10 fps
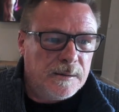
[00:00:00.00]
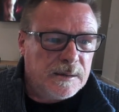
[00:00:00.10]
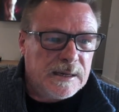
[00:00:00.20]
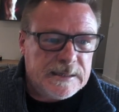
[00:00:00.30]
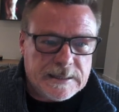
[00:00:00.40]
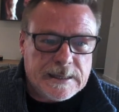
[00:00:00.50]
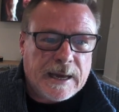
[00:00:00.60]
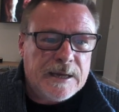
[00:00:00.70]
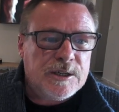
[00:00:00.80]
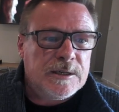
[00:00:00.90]

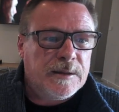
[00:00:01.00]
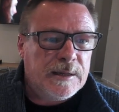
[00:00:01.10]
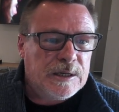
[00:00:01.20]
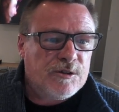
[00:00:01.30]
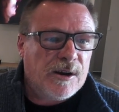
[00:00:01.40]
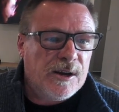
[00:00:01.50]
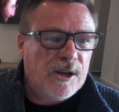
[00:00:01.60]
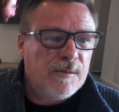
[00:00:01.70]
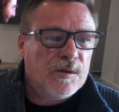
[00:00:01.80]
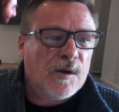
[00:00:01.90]
conciliation of the Australian
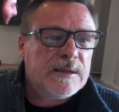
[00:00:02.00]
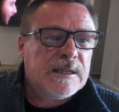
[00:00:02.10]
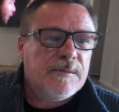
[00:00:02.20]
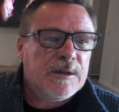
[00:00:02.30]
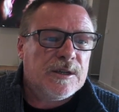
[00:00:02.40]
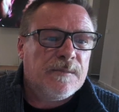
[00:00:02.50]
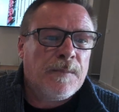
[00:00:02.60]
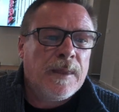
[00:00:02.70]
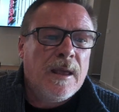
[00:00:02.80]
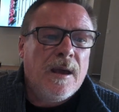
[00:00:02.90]
Human Rights Commission,
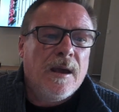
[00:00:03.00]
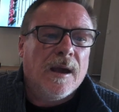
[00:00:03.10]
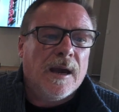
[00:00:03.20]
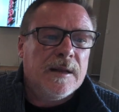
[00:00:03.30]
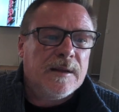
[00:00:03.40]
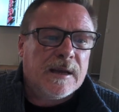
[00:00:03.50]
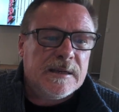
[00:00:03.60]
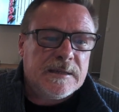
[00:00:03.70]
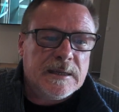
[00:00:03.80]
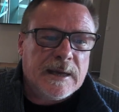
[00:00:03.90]
and the
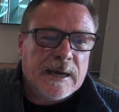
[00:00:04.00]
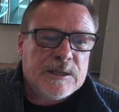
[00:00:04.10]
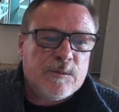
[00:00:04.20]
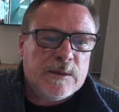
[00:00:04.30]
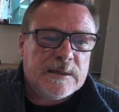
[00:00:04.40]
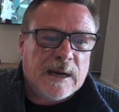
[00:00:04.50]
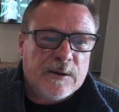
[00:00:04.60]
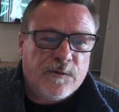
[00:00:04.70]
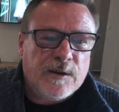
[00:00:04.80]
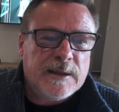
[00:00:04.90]
conciliation was
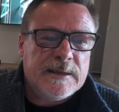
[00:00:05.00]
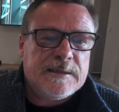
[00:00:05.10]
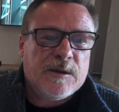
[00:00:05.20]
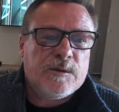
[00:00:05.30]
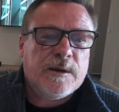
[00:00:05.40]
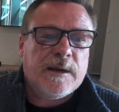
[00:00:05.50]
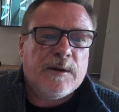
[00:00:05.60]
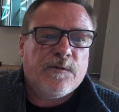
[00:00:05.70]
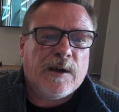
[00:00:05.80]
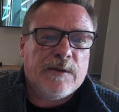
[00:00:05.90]
unfairly tilted in
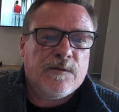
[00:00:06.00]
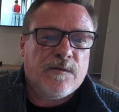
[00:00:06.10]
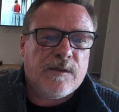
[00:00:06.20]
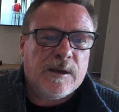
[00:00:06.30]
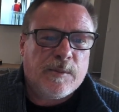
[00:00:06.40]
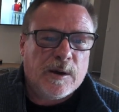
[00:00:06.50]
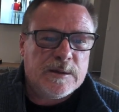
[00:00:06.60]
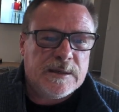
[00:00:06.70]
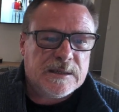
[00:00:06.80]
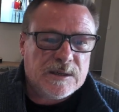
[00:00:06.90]
favour of the
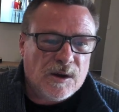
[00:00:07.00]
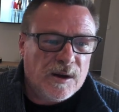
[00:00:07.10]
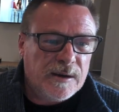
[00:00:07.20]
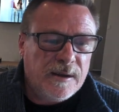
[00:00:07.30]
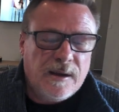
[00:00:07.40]
opposing side,